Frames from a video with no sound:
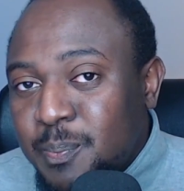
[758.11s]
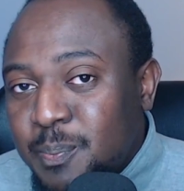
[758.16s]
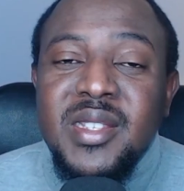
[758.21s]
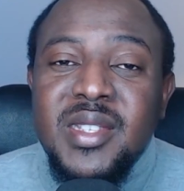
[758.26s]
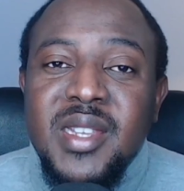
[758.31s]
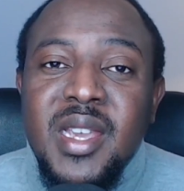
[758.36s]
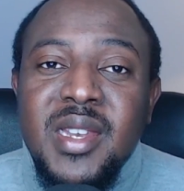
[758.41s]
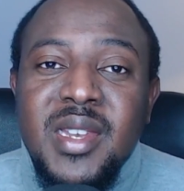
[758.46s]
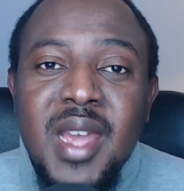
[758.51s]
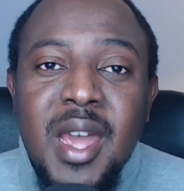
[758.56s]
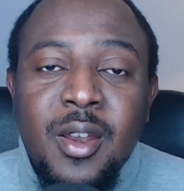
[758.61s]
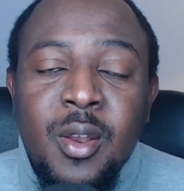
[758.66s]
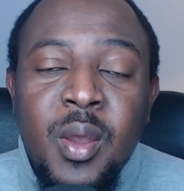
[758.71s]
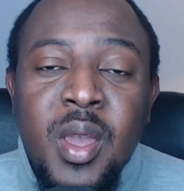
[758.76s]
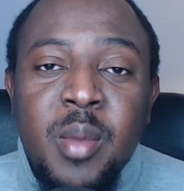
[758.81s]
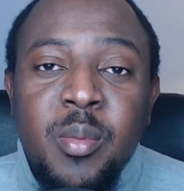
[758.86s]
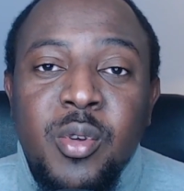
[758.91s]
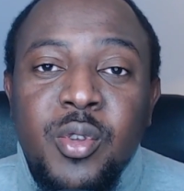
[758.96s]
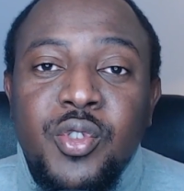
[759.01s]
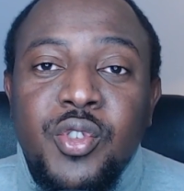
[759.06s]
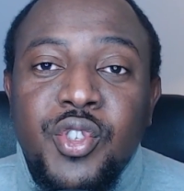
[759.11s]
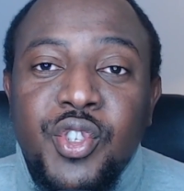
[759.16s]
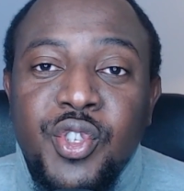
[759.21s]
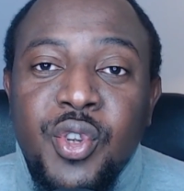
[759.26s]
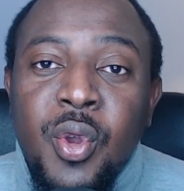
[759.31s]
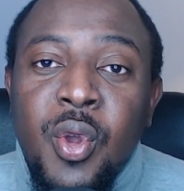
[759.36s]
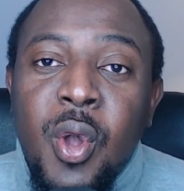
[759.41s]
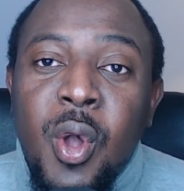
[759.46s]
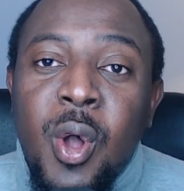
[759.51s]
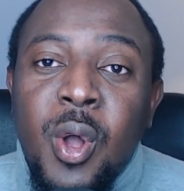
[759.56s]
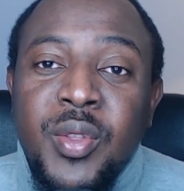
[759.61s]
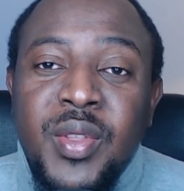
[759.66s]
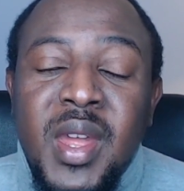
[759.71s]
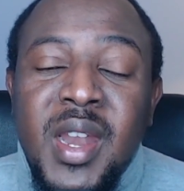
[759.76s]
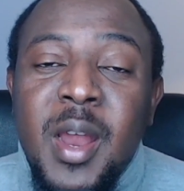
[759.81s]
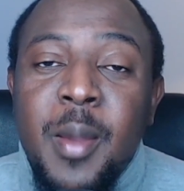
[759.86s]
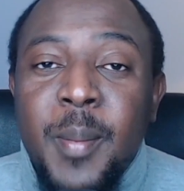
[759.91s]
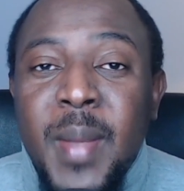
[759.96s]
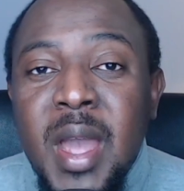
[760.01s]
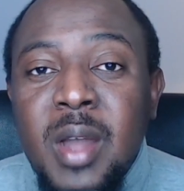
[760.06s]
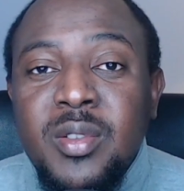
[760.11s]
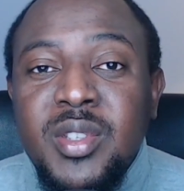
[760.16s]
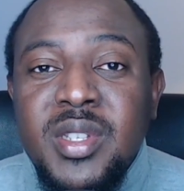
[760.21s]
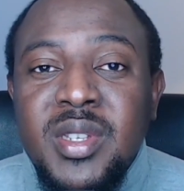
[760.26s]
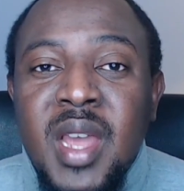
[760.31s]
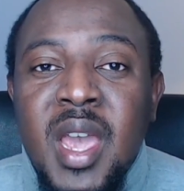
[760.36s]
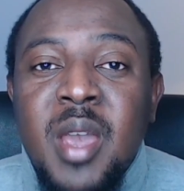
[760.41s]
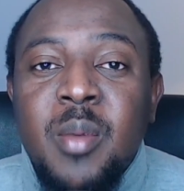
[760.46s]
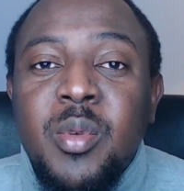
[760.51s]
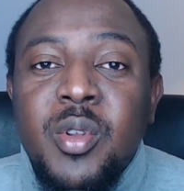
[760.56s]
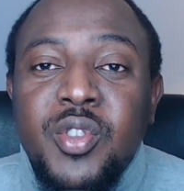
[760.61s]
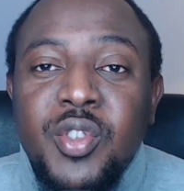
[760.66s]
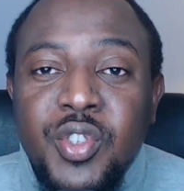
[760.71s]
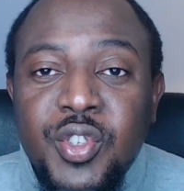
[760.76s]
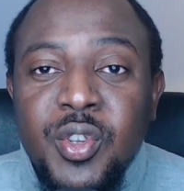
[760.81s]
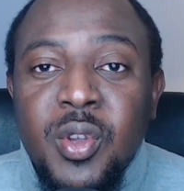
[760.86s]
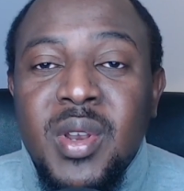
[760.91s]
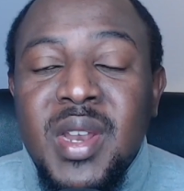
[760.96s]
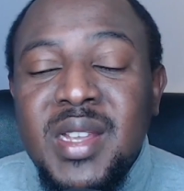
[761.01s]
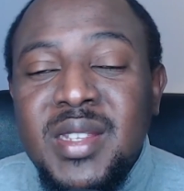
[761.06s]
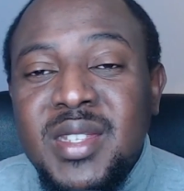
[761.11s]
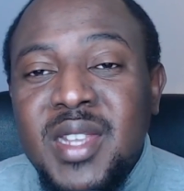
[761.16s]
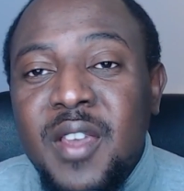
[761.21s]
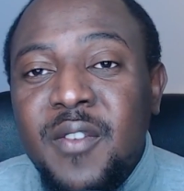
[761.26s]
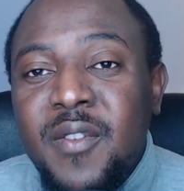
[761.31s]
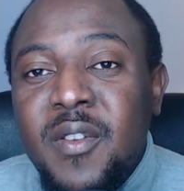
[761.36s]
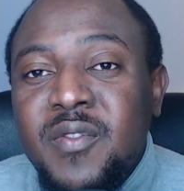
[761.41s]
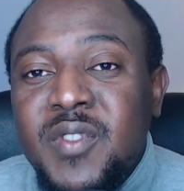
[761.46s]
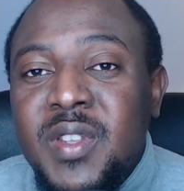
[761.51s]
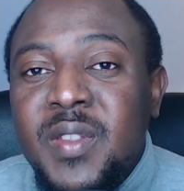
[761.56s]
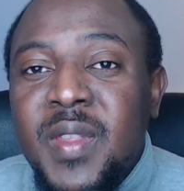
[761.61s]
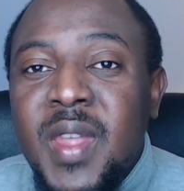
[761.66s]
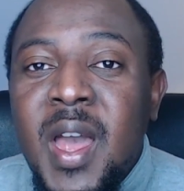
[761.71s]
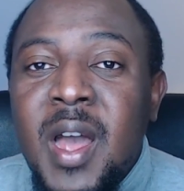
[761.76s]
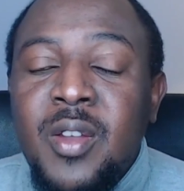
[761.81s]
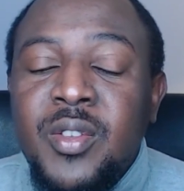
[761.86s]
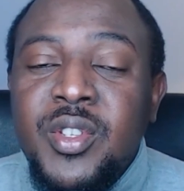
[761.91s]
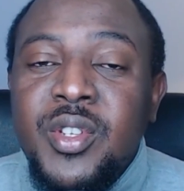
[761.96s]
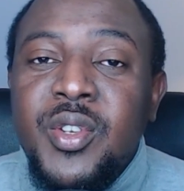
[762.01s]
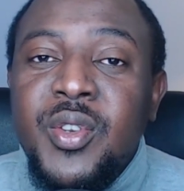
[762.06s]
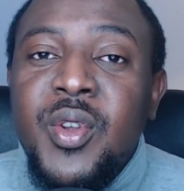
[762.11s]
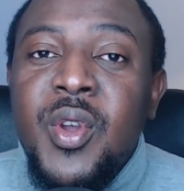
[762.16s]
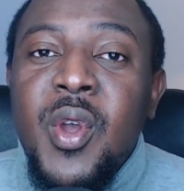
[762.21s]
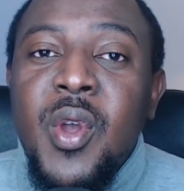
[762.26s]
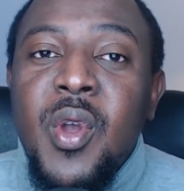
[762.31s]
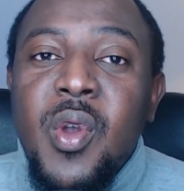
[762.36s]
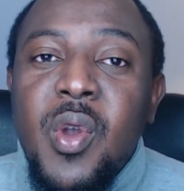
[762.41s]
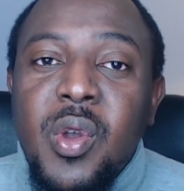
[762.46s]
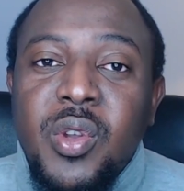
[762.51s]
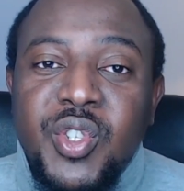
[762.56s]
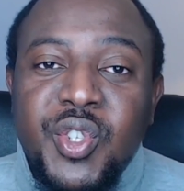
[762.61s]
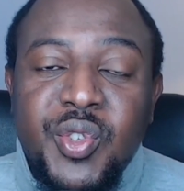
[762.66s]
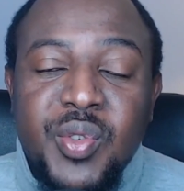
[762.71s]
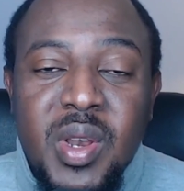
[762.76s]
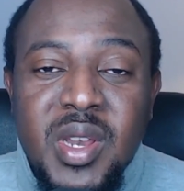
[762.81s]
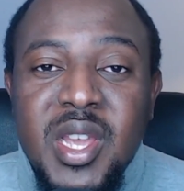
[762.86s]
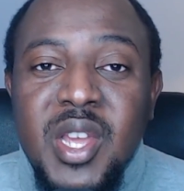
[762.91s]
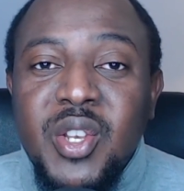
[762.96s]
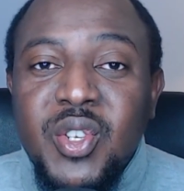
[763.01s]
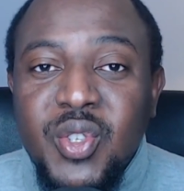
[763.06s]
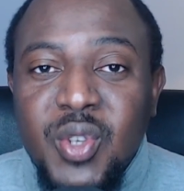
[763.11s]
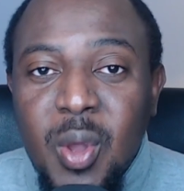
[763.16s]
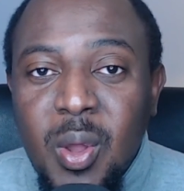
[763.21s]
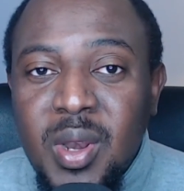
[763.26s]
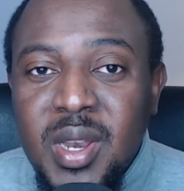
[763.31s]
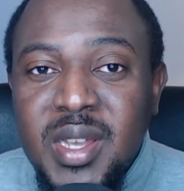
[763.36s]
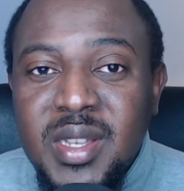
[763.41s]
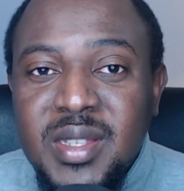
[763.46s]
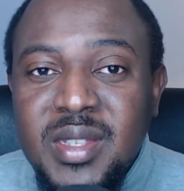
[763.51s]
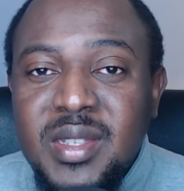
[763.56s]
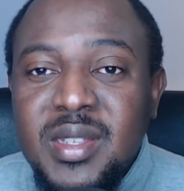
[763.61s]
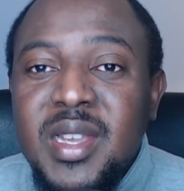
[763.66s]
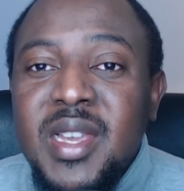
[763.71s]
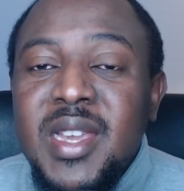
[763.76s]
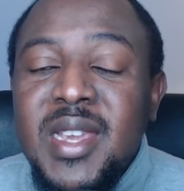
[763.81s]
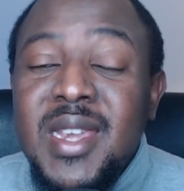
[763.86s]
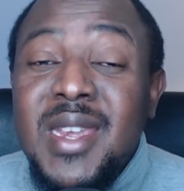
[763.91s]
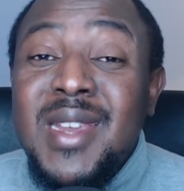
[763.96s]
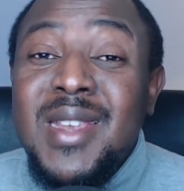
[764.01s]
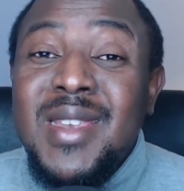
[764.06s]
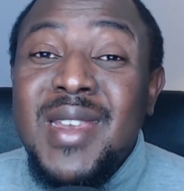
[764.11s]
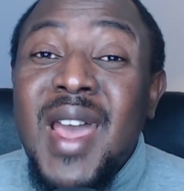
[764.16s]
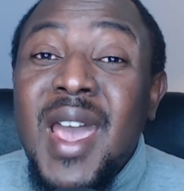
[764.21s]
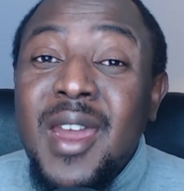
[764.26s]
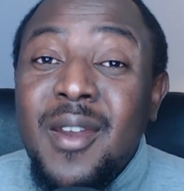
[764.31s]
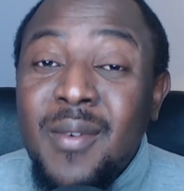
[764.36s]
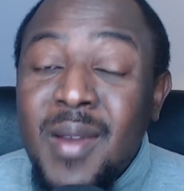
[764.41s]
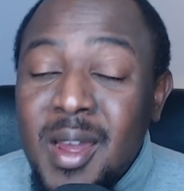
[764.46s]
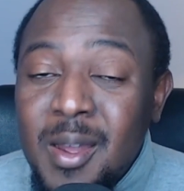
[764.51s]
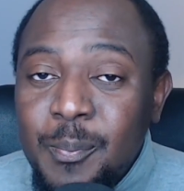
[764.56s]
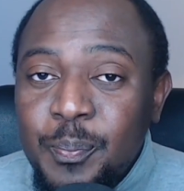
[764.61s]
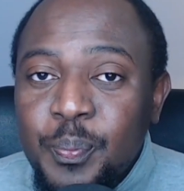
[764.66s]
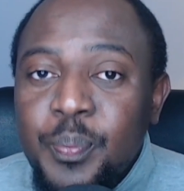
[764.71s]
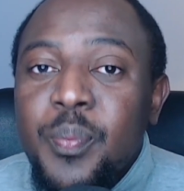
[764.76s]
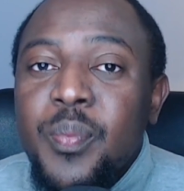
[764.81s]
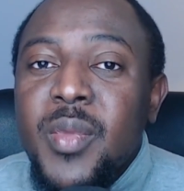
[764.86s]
Let's say they are not able to show all that amount. They are able to show, let's say, 50,000 Australian dollars in naira.